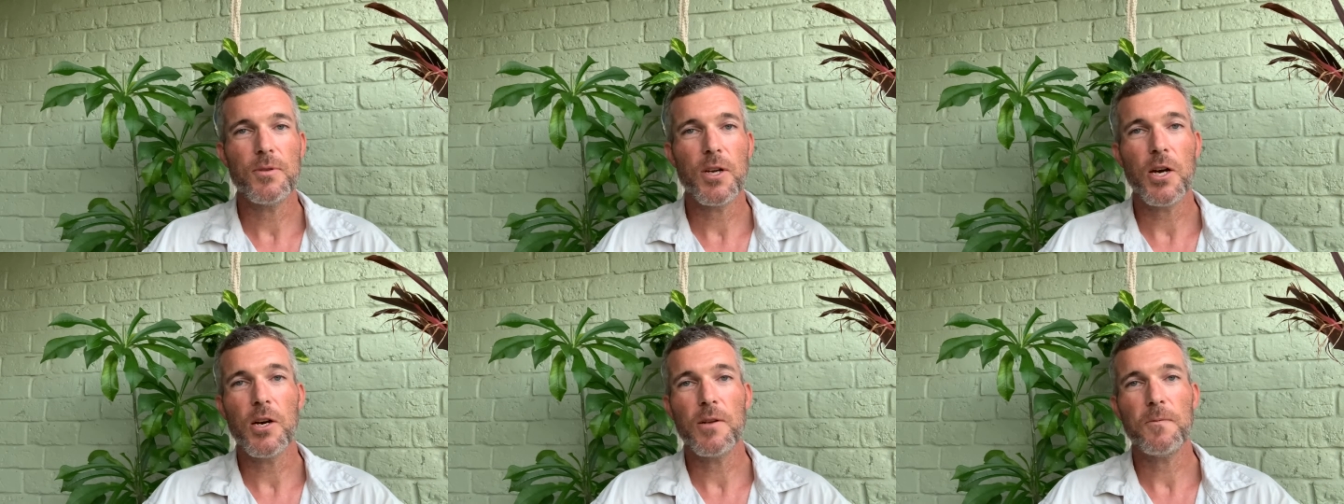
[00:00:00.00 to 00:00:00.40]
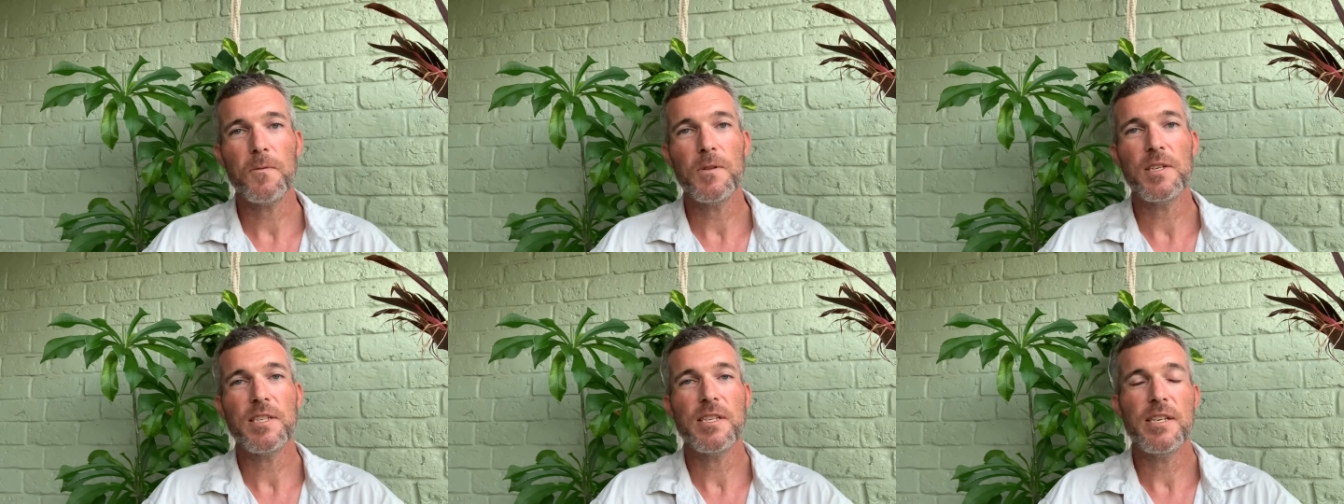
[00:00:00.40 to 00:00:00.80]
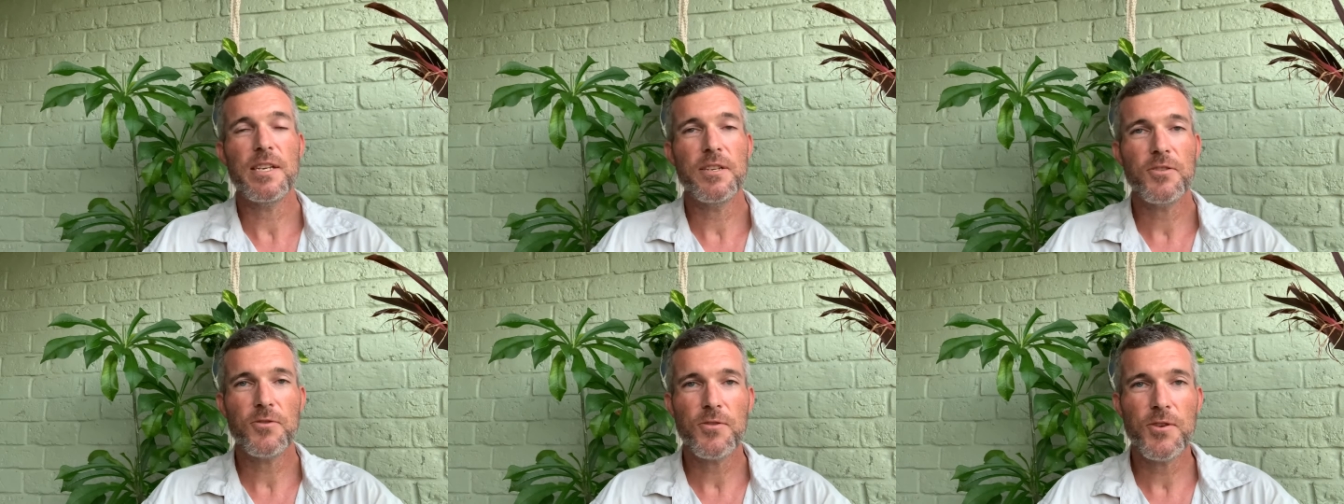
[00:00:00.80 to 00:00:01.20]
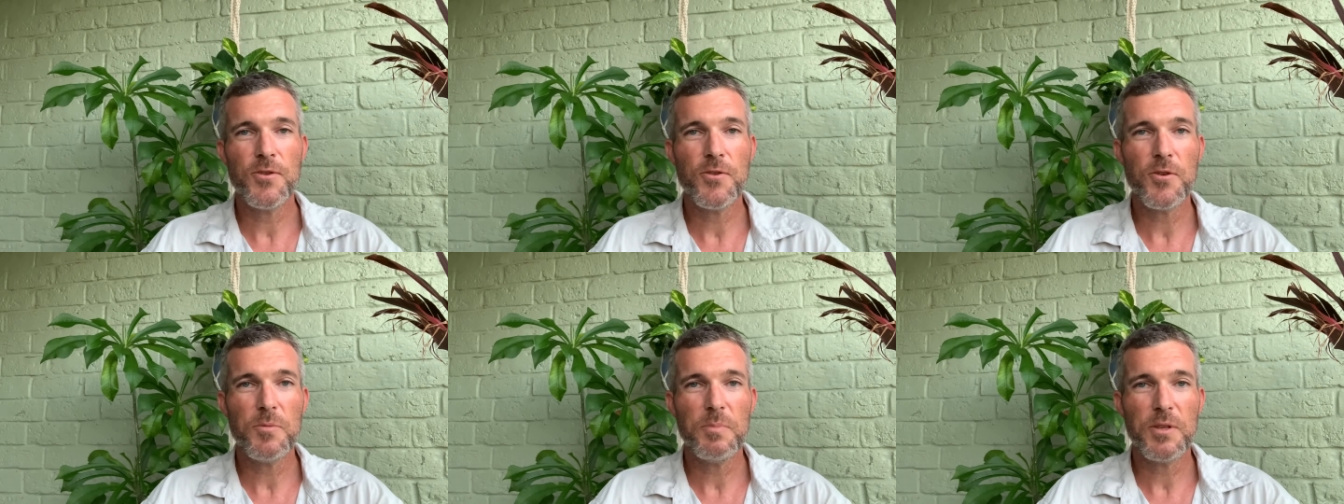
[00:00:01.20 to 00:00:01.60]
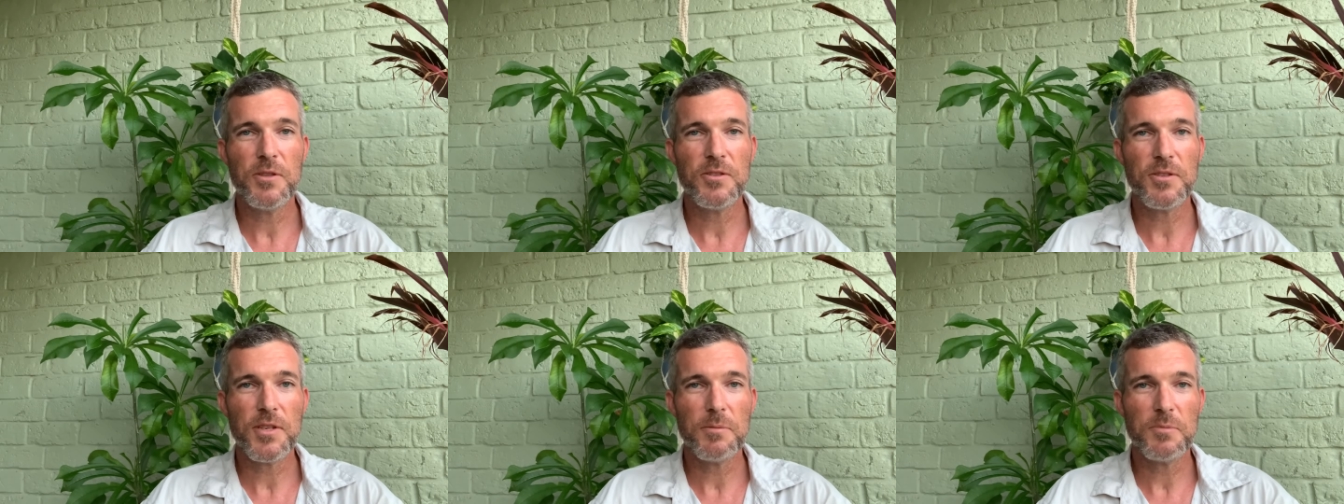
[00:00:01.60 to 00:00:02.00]
conflict in Eastern Europe and the
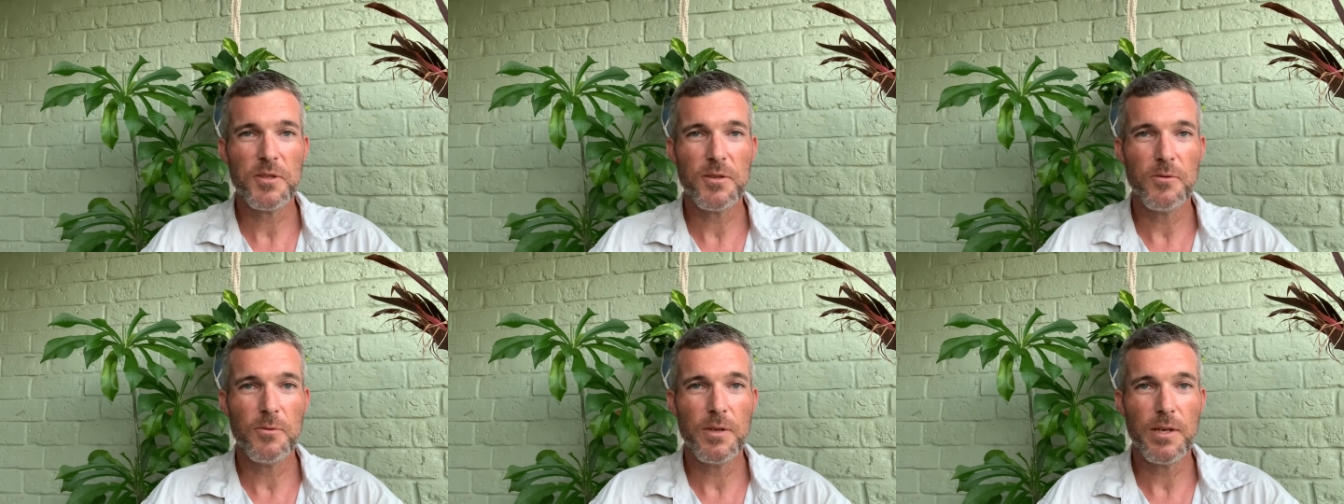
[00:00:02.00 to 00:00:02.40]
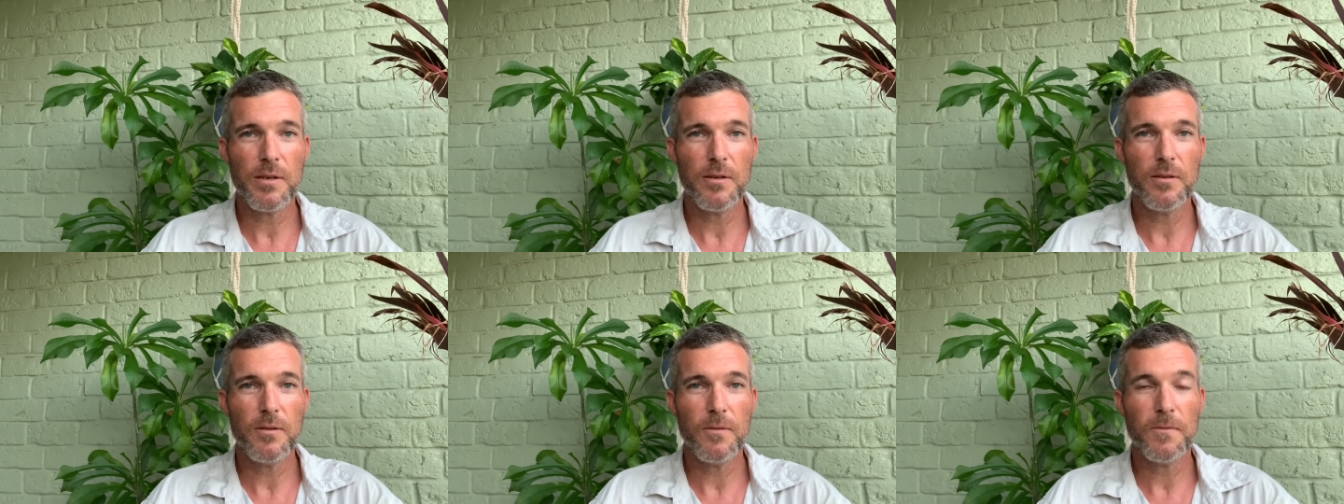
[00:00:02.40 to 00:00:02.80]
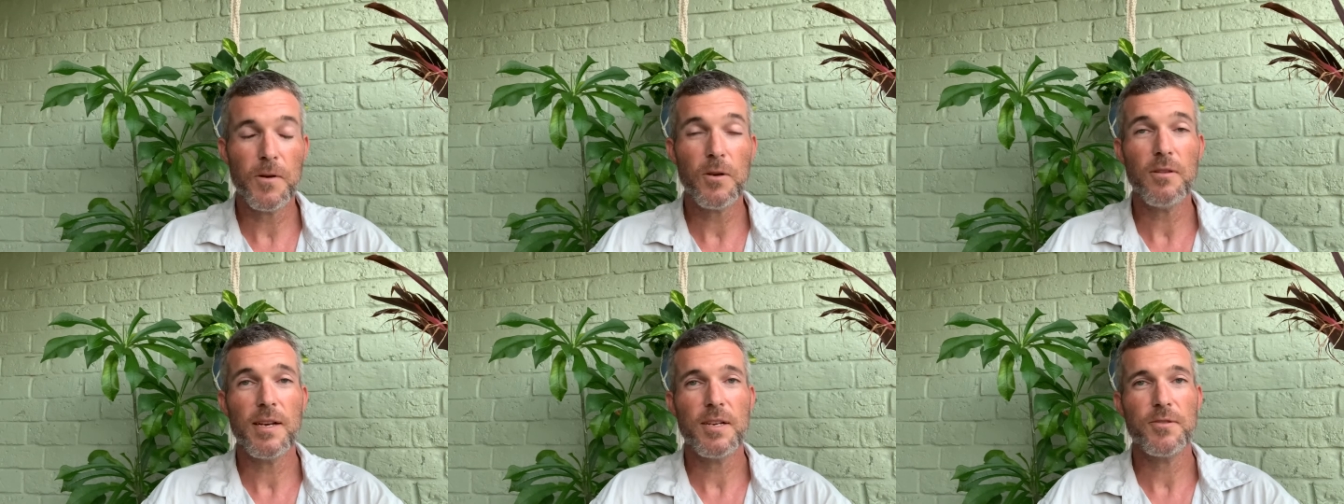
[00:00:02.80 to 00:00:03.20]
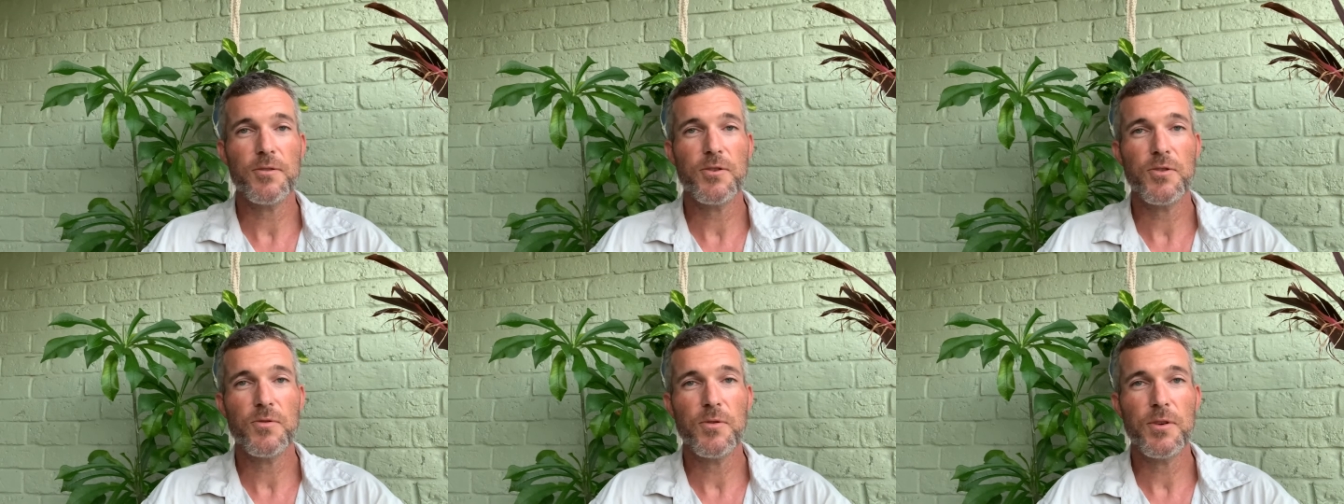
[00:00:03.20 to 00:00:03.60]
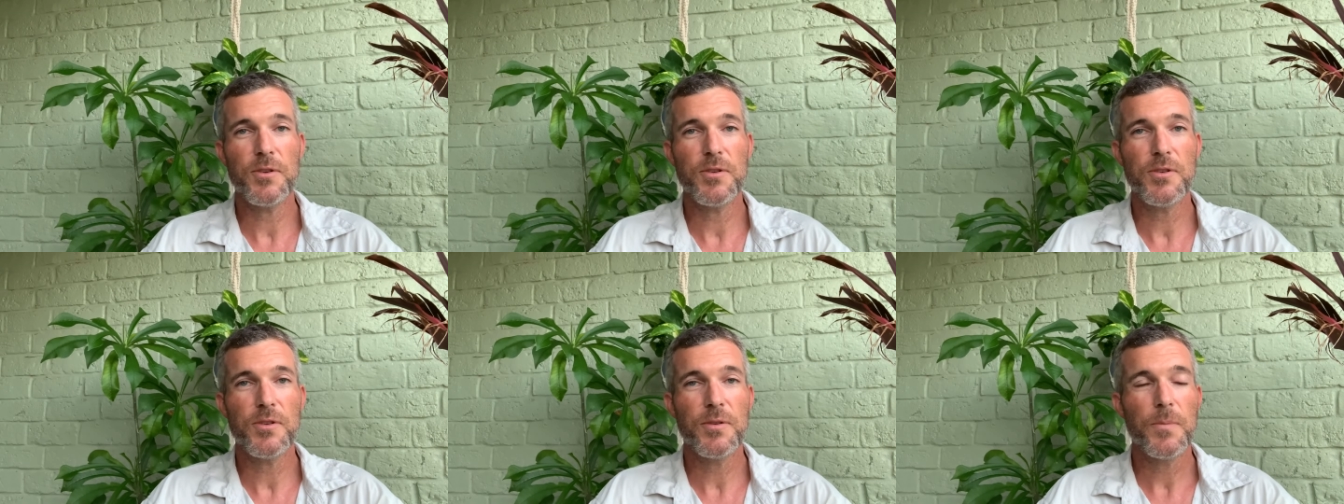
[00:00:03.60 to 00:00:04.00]
subsequent fertilizer
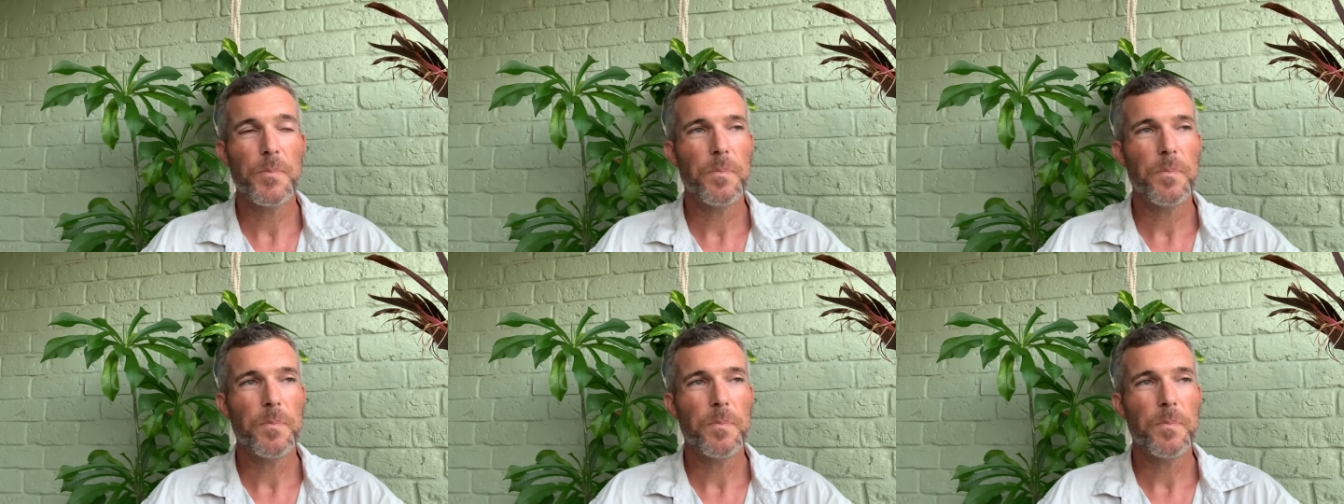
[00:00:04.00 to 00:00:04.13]
shortage,